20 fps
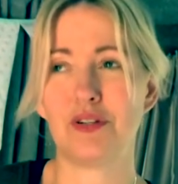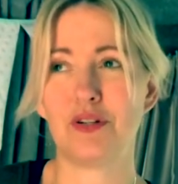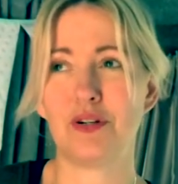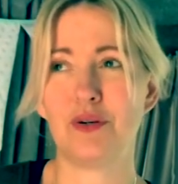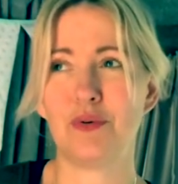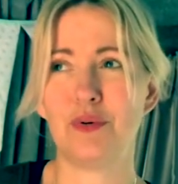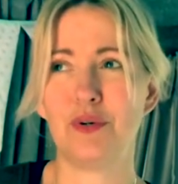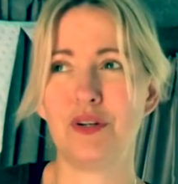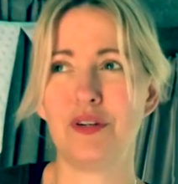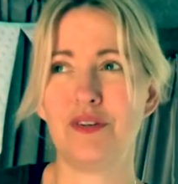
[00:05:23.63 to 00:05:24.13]
Go
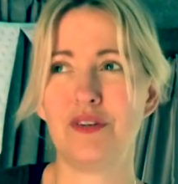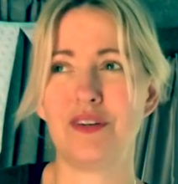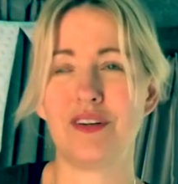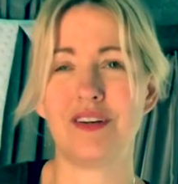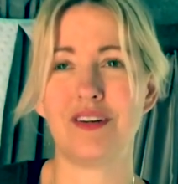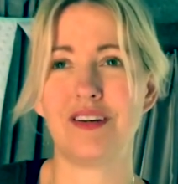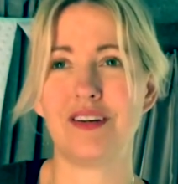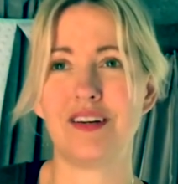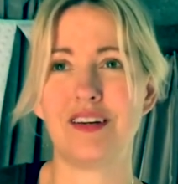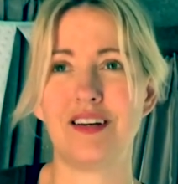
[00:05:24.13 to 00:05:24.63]

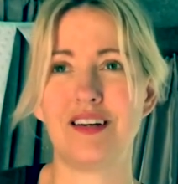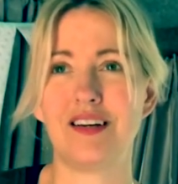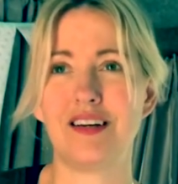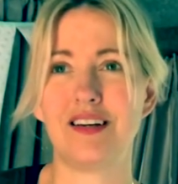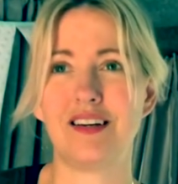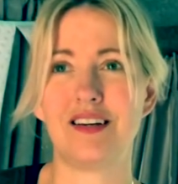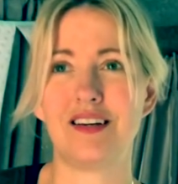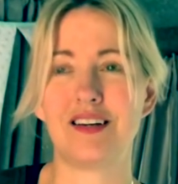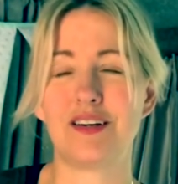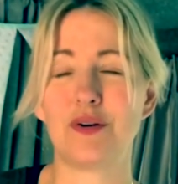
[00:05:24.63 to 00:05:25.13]

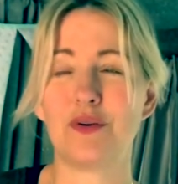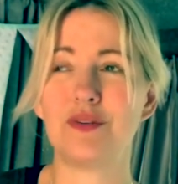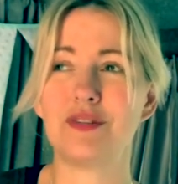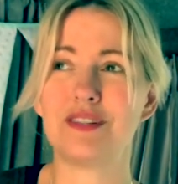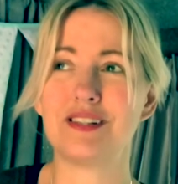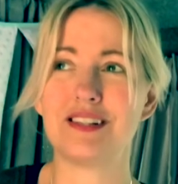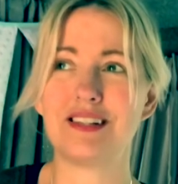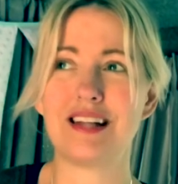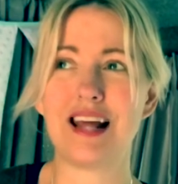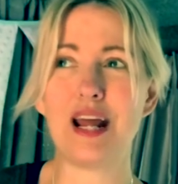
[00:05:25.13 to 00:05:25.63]
and
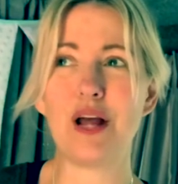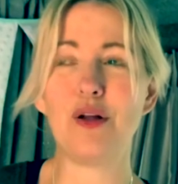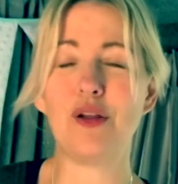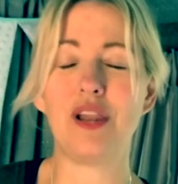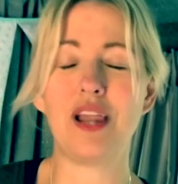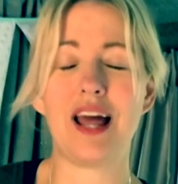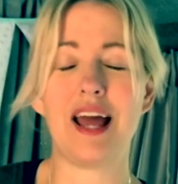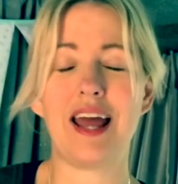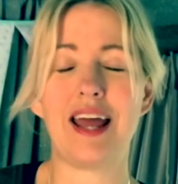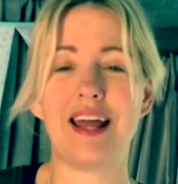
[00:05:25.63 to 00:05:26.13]
stay
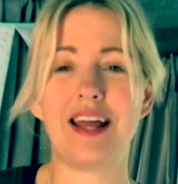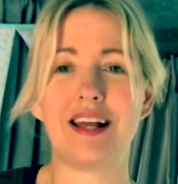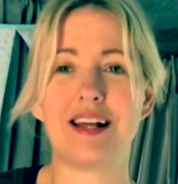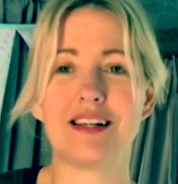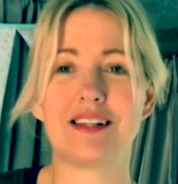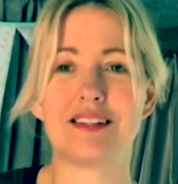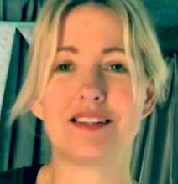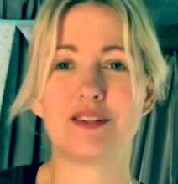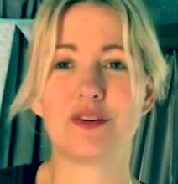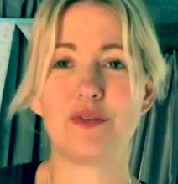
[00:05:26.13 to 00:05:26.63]
on
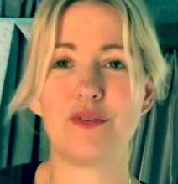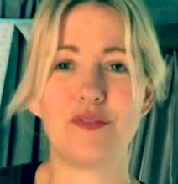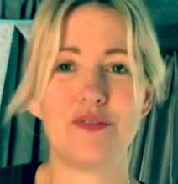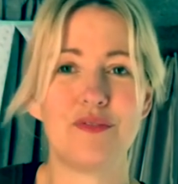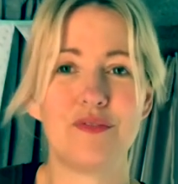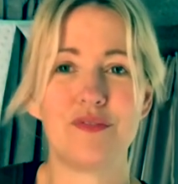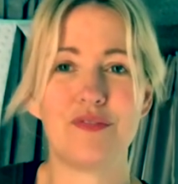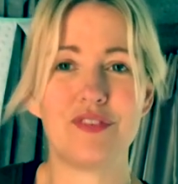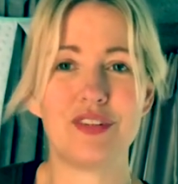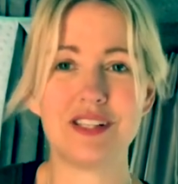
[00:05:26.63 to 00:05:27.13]
lakes, go
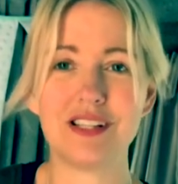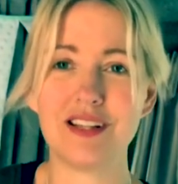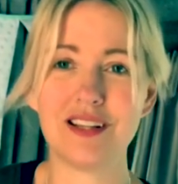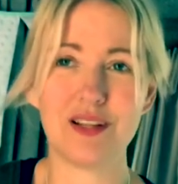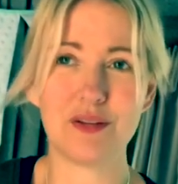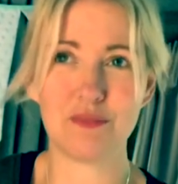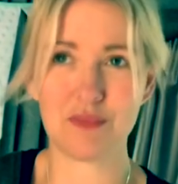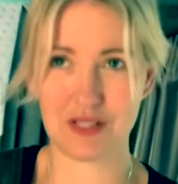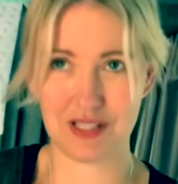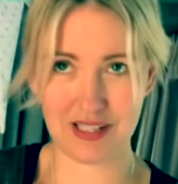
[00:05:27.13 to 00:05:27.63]
and visit
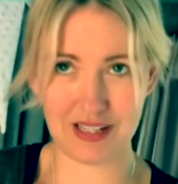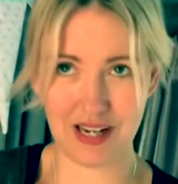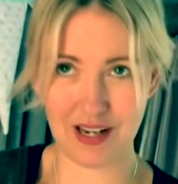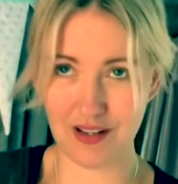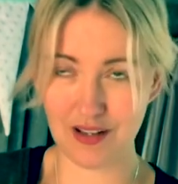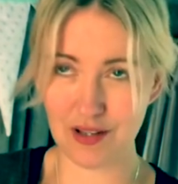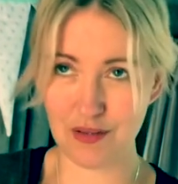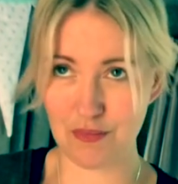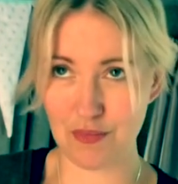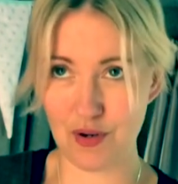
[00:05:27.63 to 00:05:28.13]
them and stay
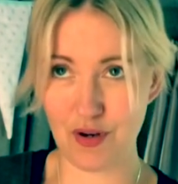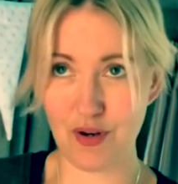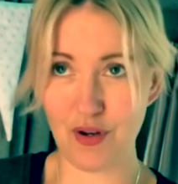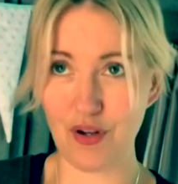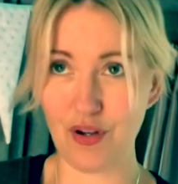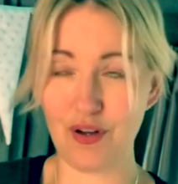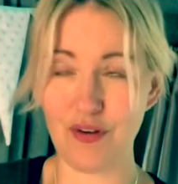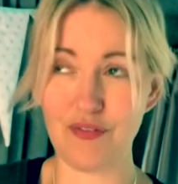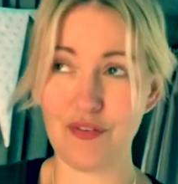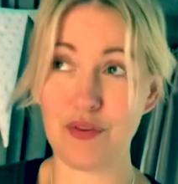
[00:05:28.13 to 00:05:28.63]
on them
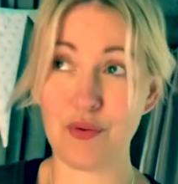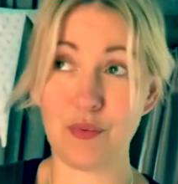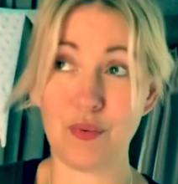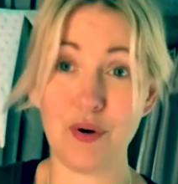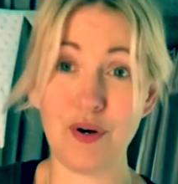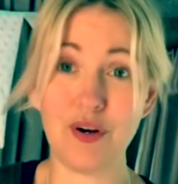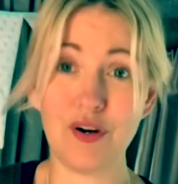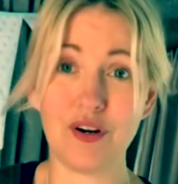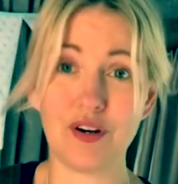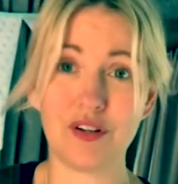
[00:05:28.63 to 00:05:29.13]
all over the
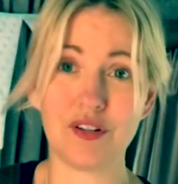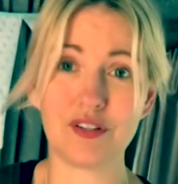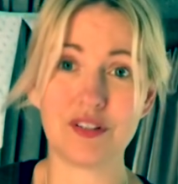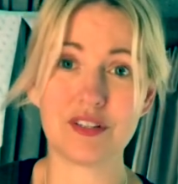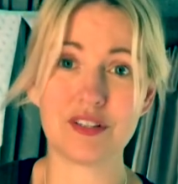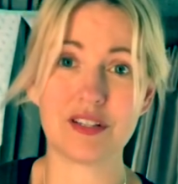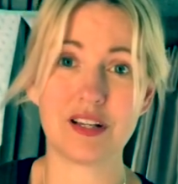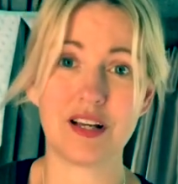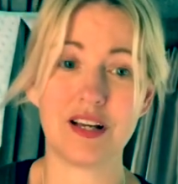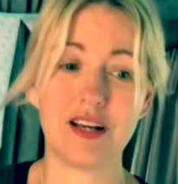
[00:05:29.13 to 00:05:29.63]

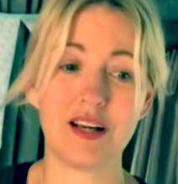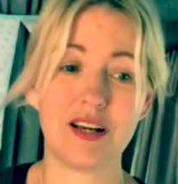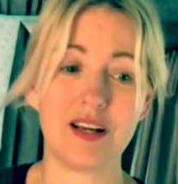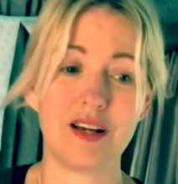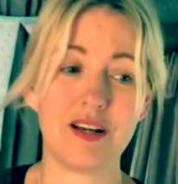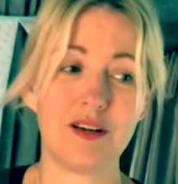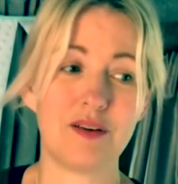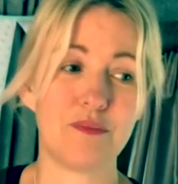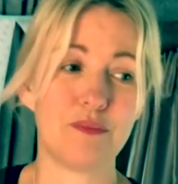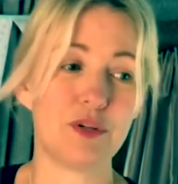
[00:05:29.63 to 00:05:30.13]
world,
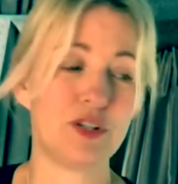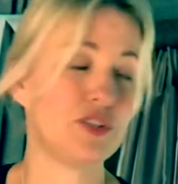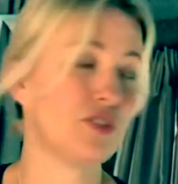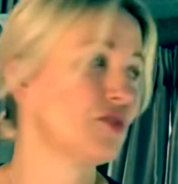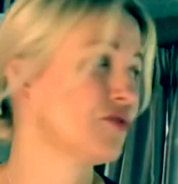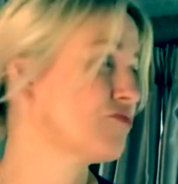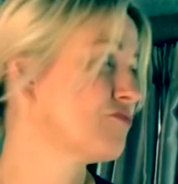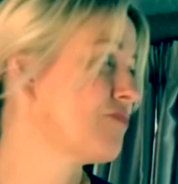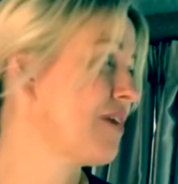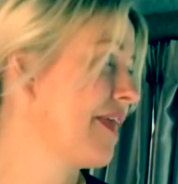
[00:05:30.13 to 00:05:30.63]
but
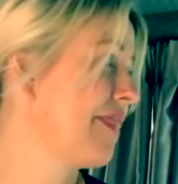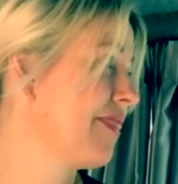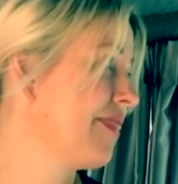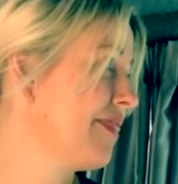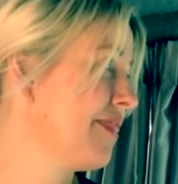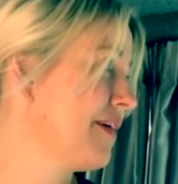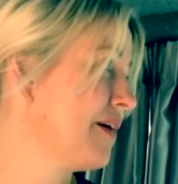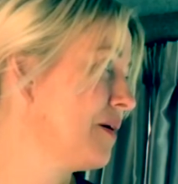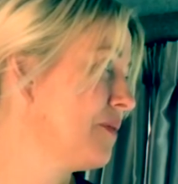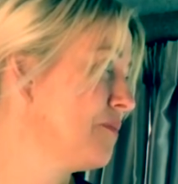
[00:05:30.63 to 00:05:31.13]
just
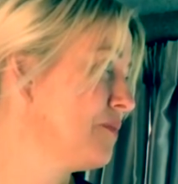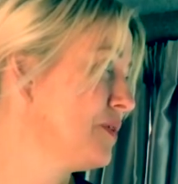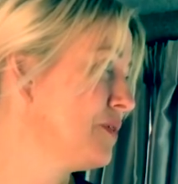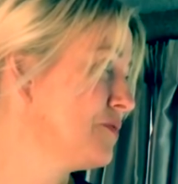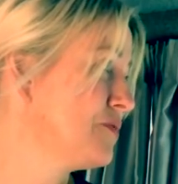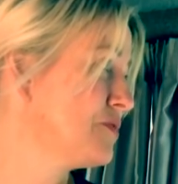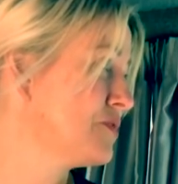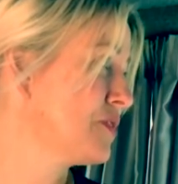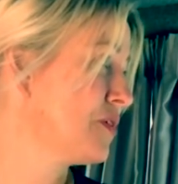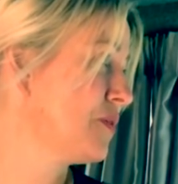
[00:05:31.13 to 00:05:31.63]
rent them. You
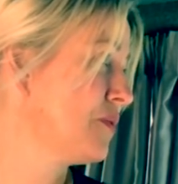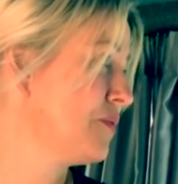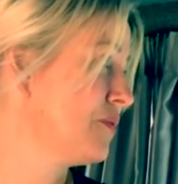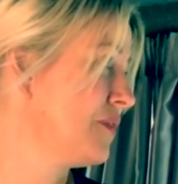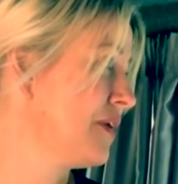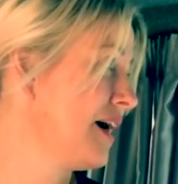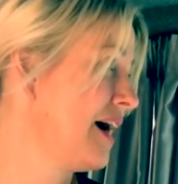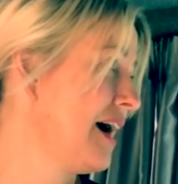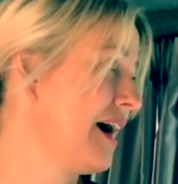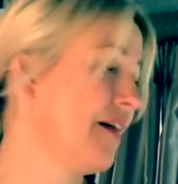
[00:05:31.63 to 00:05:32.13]

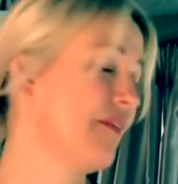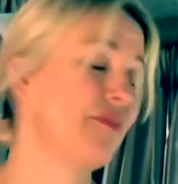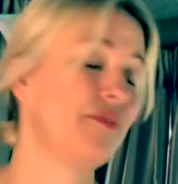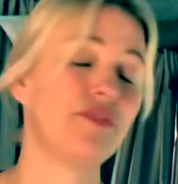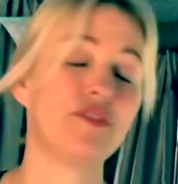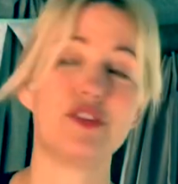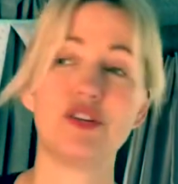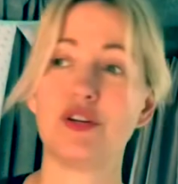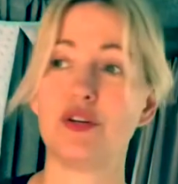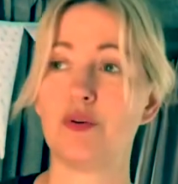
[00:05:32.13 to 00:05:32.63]
don't
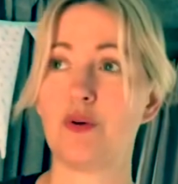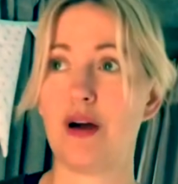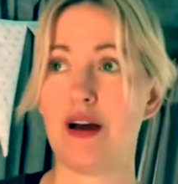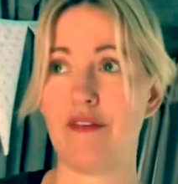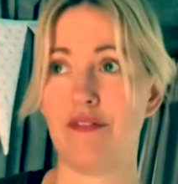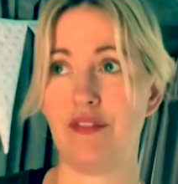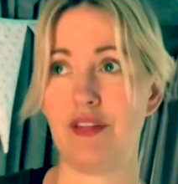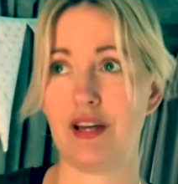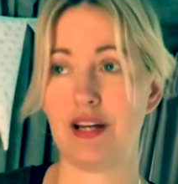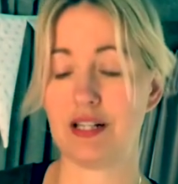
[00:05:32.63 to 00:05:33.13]
have to
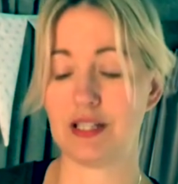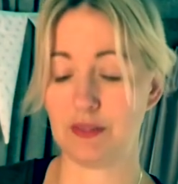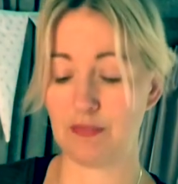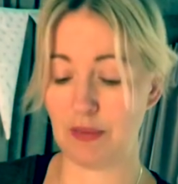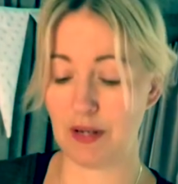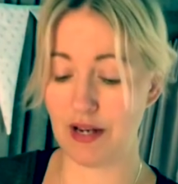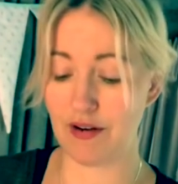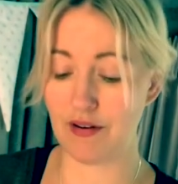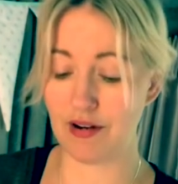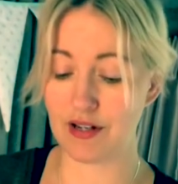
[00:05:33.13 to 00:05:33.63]
have the
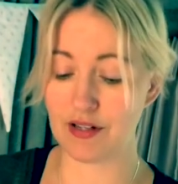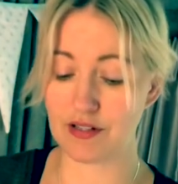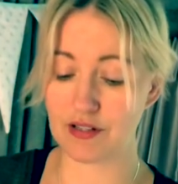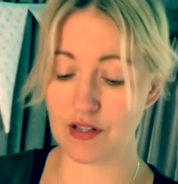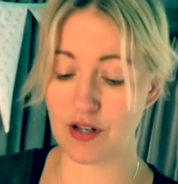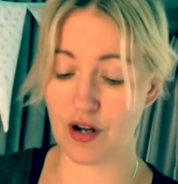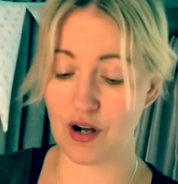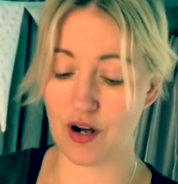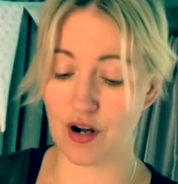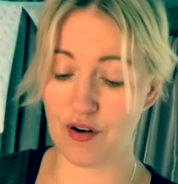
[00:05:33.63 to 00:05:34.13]
experience
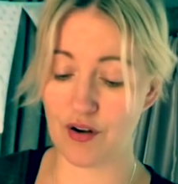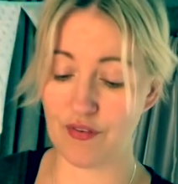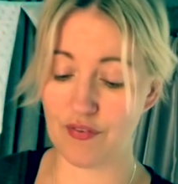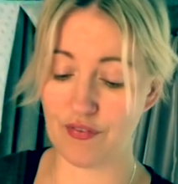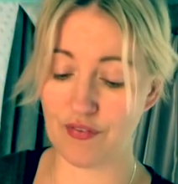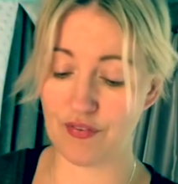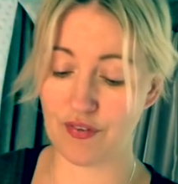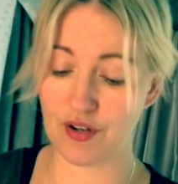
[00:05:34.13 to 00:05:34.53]
of